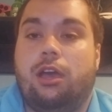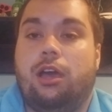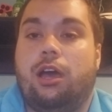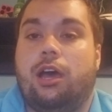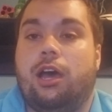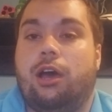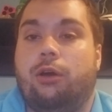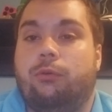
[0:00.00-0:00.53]

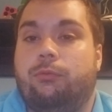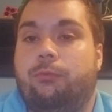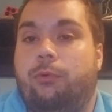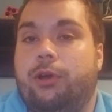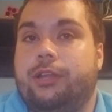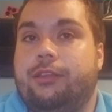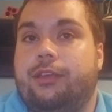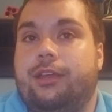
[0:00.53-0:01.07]

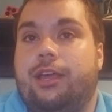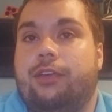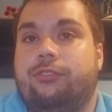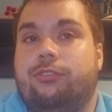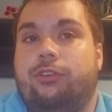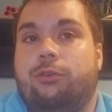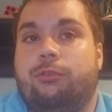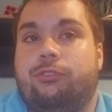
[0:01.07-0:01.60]
One thing that has to
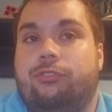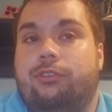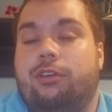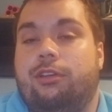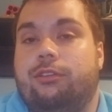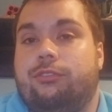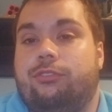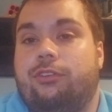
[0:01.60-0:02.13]
deal with
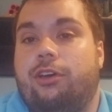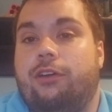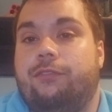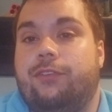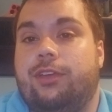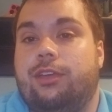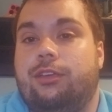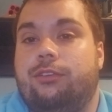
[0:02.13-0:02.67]
steel and stuff
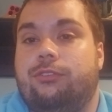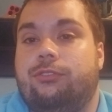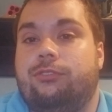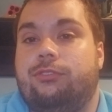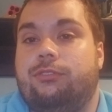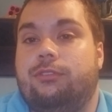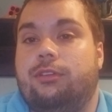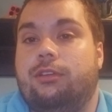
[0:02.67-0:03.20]

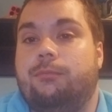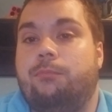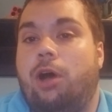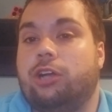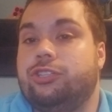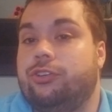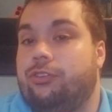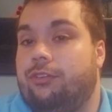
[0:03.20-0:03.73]
is
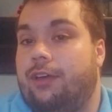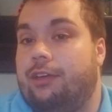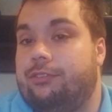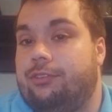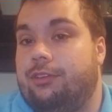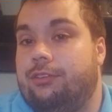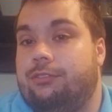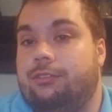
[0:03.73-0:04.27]
modulus
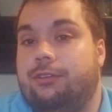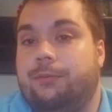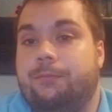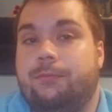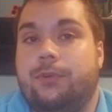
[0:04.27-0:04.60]
elasticity,